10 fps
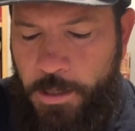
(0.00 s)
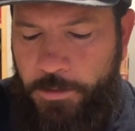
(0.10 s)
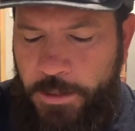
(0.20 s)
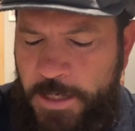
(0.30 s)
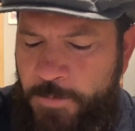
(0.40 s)

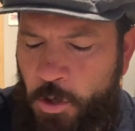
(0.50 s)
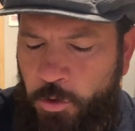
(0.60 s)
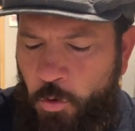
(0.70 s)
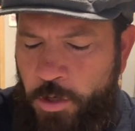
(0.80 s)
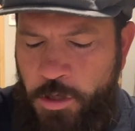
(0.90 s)
"Lead me, O
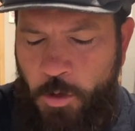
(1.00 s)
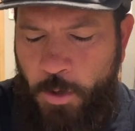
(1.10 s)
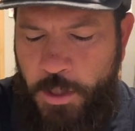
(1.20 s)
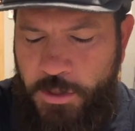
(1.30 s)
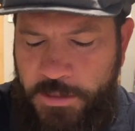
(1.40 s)
Lord, in your
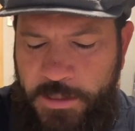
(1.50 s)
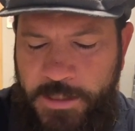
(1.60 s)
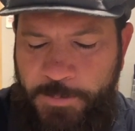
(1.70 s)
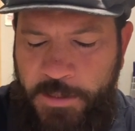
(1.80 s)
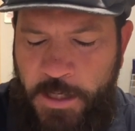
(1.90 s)

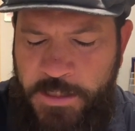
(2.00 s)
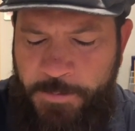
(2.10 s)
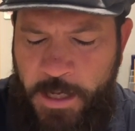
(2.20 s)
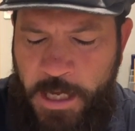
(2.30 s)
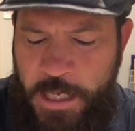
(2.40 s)
righteousness because of
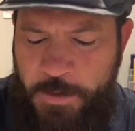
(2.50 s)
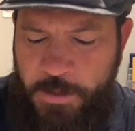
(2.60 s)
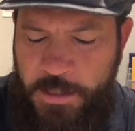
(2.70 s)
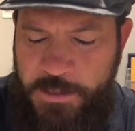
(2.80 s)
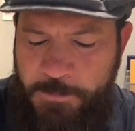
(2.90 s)
my
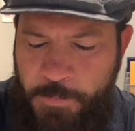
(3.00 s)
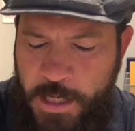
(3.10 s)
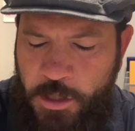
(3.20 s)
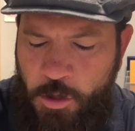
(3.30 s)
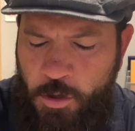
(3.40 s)
enemies.
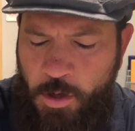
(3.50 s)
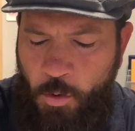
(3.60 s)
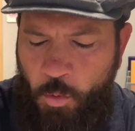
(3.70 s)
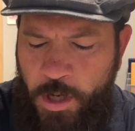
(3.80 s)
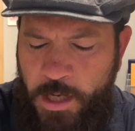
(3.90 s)
Make your
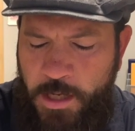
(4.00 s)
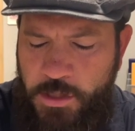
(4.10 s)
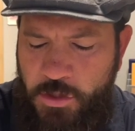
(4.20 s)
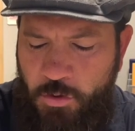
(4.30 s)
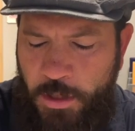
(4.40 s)
way
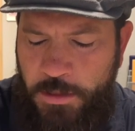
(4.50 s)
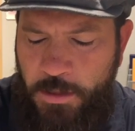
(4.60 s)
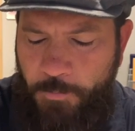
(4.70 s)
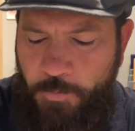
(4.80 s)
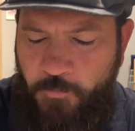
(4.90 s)
straight
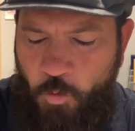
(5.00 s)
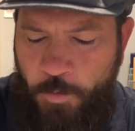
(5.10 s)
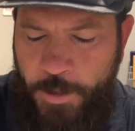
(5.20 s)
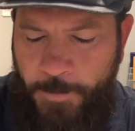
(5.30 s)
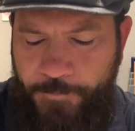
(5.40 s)
before
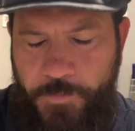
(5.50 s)
me."